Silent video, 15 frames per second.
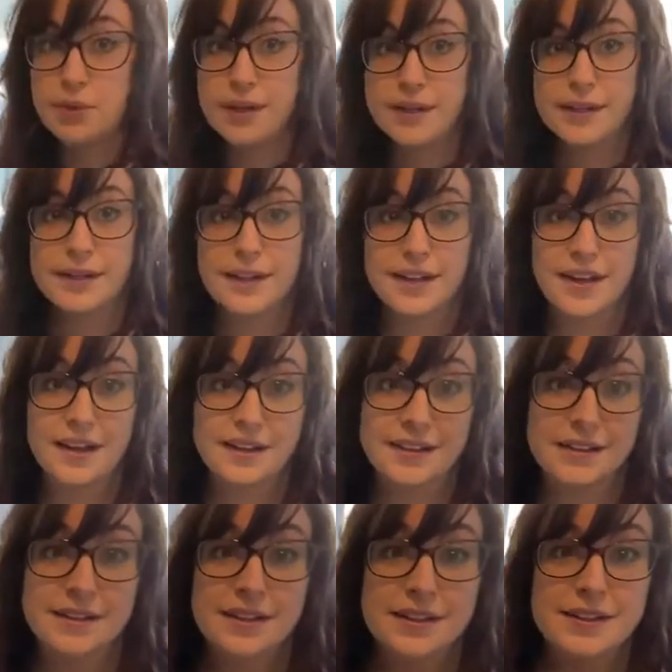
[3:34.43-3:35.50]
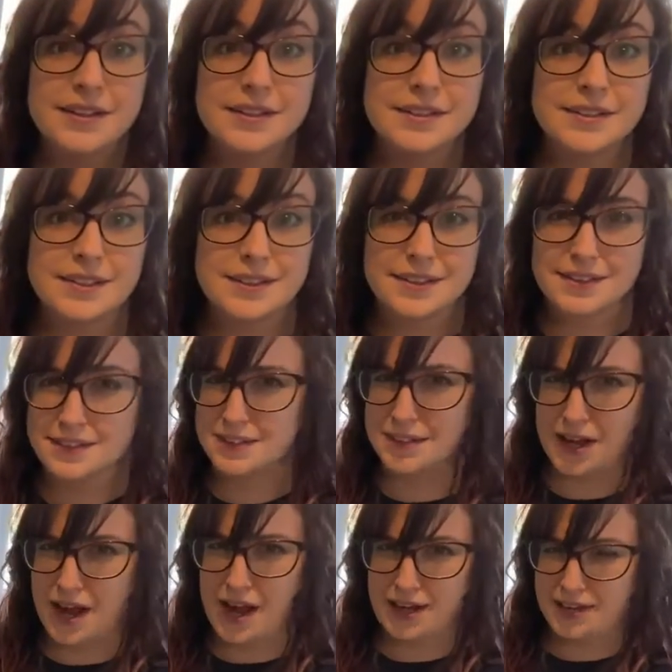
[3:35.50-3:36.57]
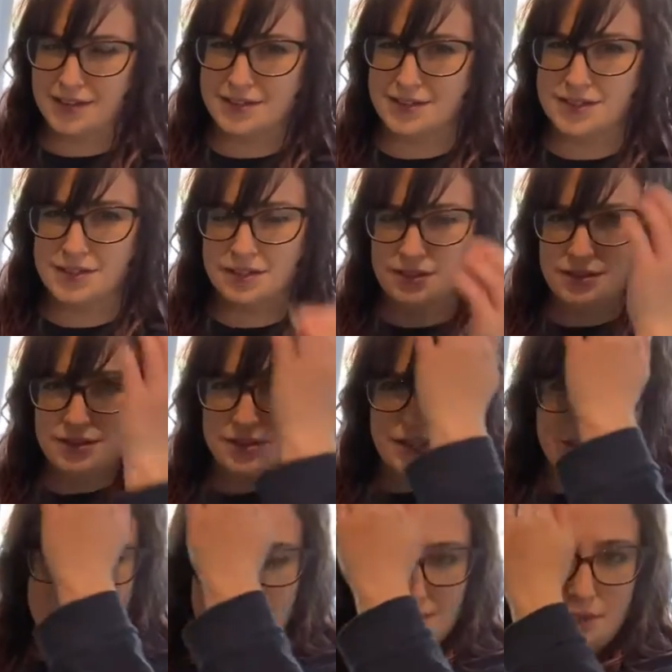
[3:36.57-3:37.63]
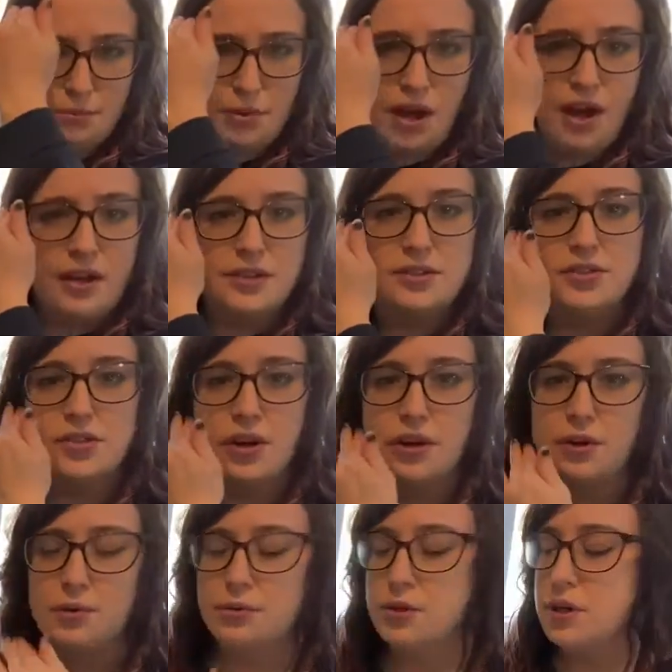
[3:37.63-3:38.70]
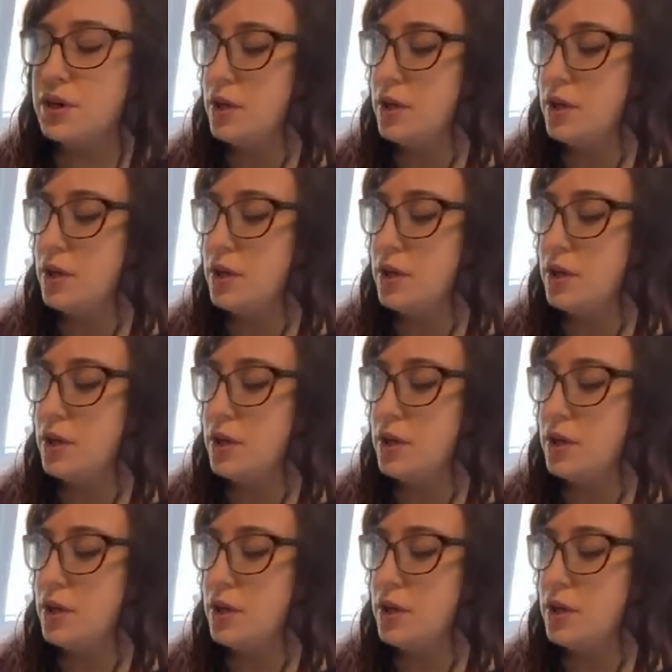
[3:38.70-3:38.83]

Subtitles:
but again, not into the Instant Pot. So